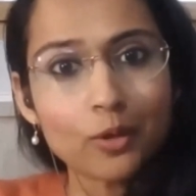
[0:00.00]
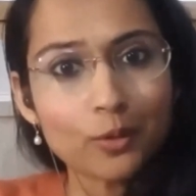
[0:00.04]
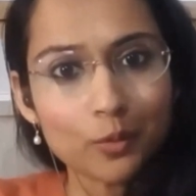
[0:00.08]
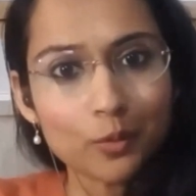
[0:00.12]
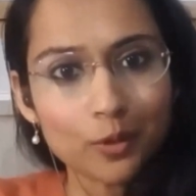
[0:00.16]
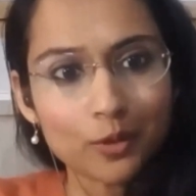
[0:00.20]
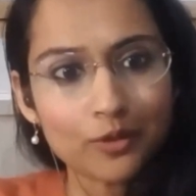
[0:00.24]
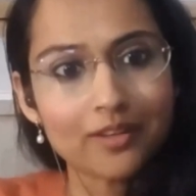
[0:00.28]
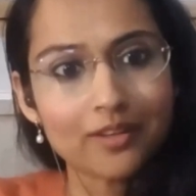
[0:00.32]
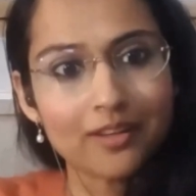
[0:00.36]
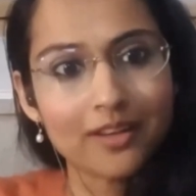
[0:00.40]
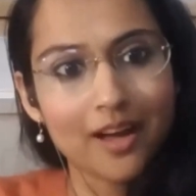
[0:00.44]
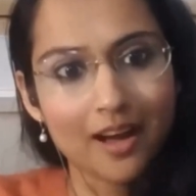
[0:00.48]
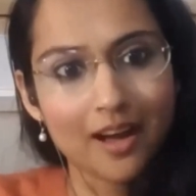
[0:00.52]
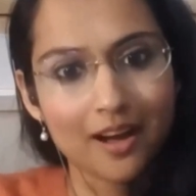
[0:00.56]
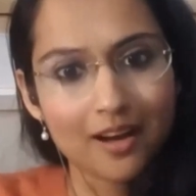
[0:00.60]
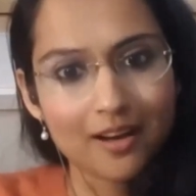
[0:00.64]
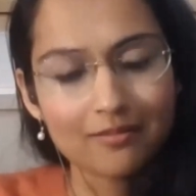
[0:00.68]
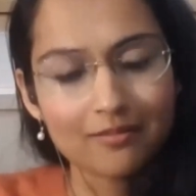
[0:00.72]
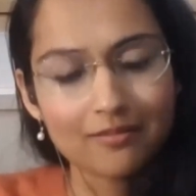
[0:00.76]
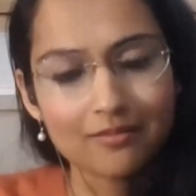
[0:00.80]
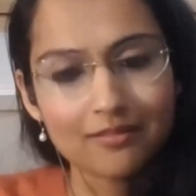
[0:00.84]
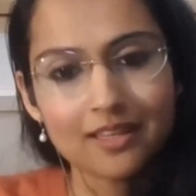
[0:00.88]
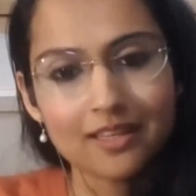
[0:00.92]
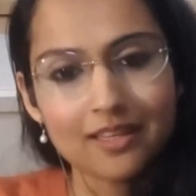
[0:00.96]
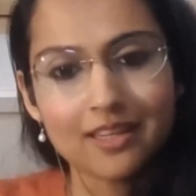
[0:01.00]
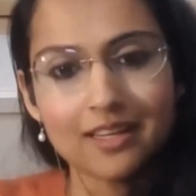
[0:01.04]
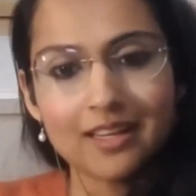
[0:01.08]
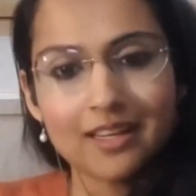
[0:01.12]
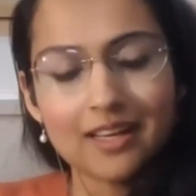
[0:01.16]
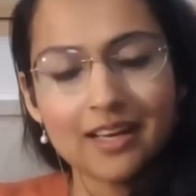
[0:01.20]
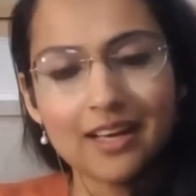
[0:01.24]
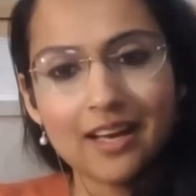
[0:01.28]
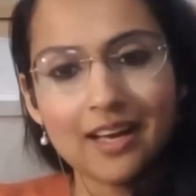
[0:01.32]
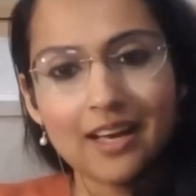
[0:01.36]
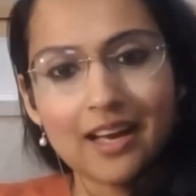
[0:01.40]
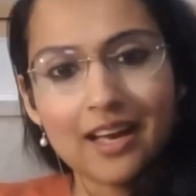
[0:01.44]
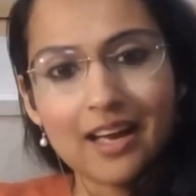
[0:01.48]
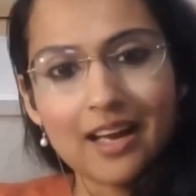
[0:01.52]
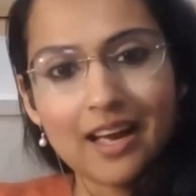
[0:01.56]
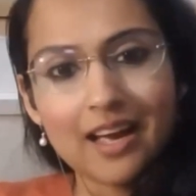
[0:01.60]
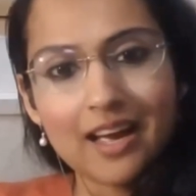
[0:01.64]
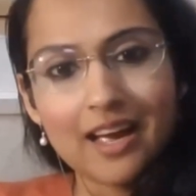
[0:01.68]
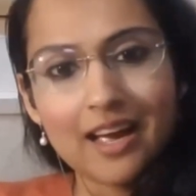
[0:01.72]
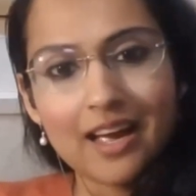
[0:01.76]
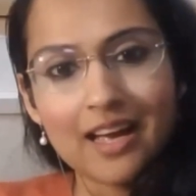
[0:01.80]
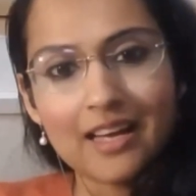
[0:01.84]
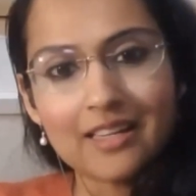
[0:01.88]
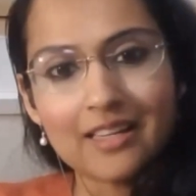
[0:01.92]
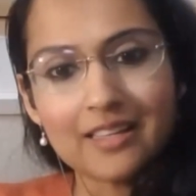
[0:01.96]
what they have?
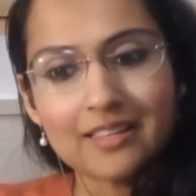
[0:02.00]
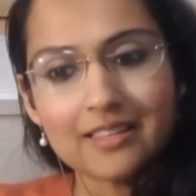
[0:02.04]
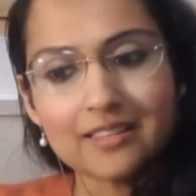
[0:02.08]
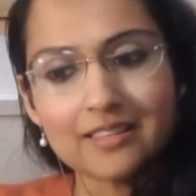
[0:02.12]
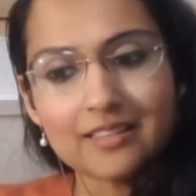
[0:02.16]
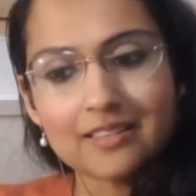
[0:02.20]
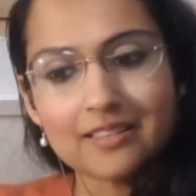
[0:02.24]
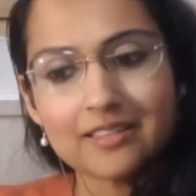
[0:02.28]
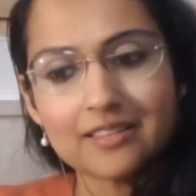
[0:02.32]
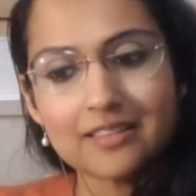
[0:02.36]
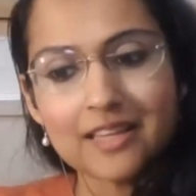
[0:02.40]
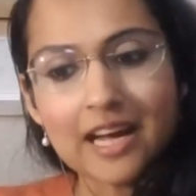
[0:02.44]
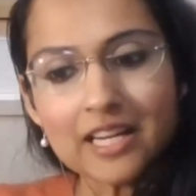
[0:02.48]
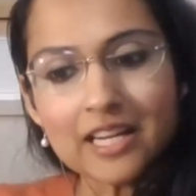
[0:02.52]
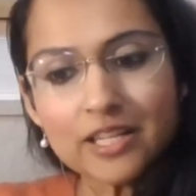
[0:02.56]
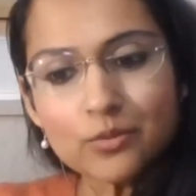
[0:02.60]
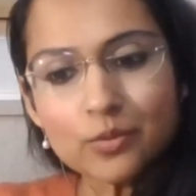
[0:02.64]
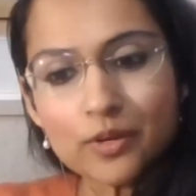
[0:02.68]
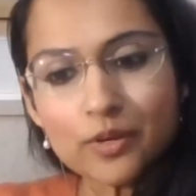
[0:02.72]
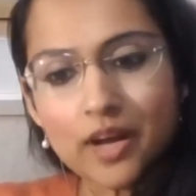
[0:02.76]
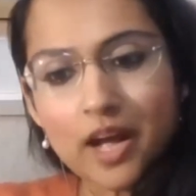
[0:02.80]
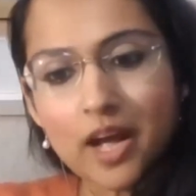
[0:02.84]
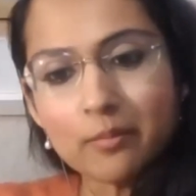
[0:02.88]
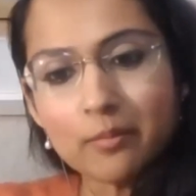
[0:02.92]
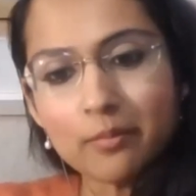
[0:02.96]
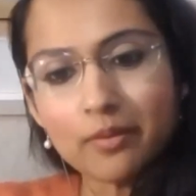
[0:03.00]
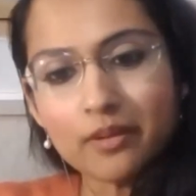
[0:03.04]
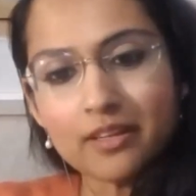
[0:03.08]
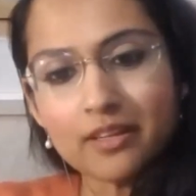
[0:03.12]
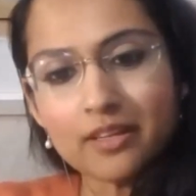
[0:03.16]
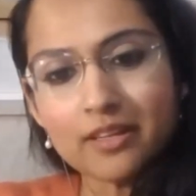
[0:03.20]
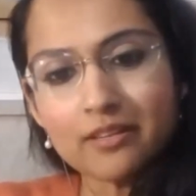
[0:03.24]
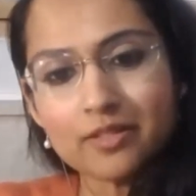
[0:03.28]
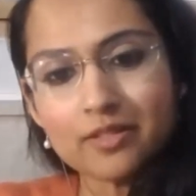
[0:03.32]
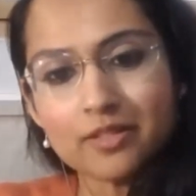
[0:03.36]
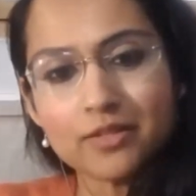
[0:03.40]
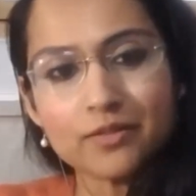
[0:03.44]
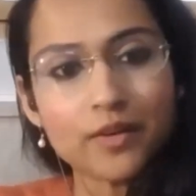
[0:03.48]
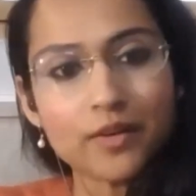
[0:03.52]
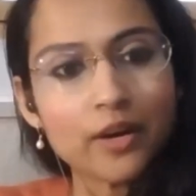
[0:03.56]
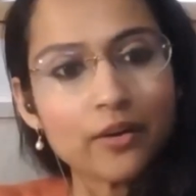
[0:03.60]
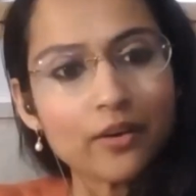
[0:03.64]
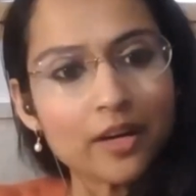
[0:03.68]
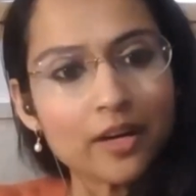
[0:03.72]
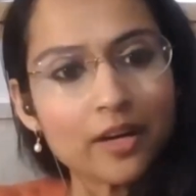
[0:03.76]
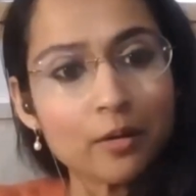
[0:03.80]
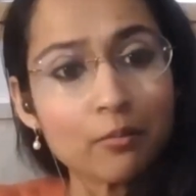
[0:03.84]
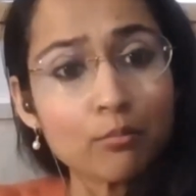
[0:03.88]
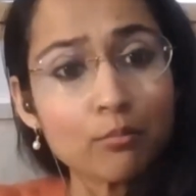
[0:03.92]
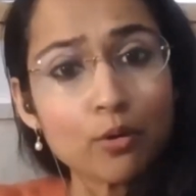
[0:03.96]
And that is what I believe is
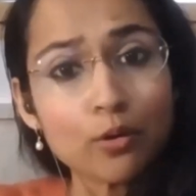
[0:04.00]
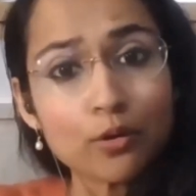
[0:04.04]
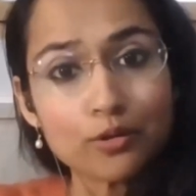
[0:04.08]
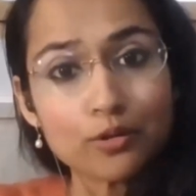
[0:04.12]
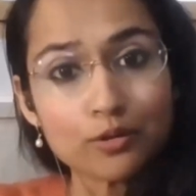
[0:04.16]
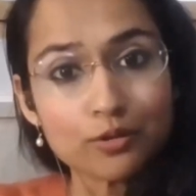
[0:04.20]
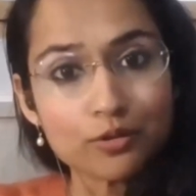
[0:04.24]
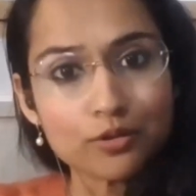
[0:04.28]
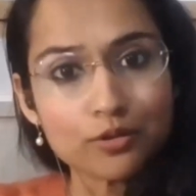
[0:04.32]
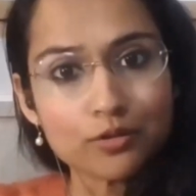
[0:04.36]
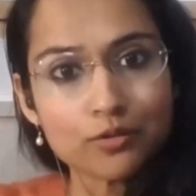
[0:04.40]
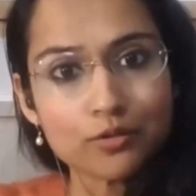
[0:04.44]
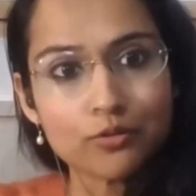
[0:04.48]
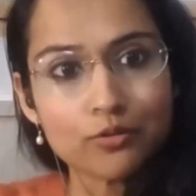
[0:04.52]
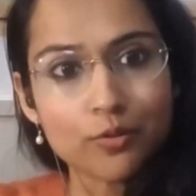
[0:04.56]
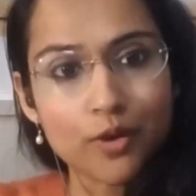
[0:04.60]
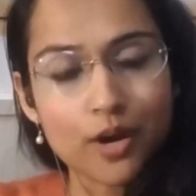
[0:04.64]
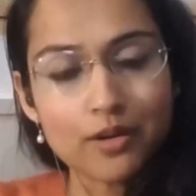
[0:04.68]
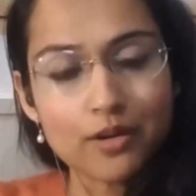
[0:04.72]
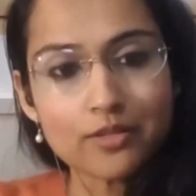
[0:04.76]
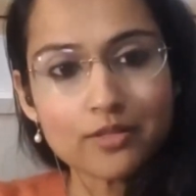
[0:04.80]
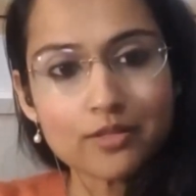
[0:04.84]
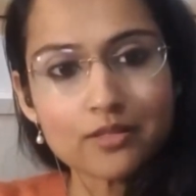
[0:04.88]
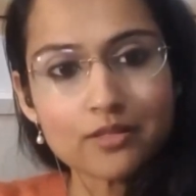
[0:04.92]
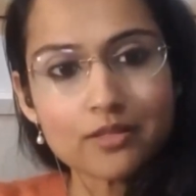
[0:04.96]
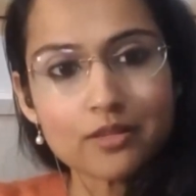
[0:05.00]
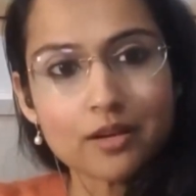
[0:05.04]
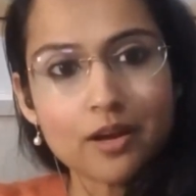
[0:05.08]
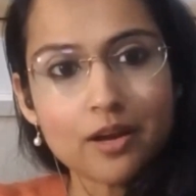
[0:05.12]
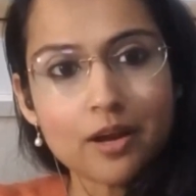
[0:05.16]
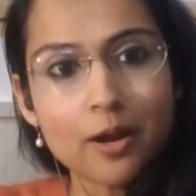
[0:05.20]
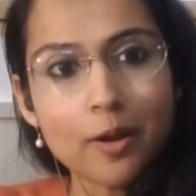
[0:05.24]
very important to address.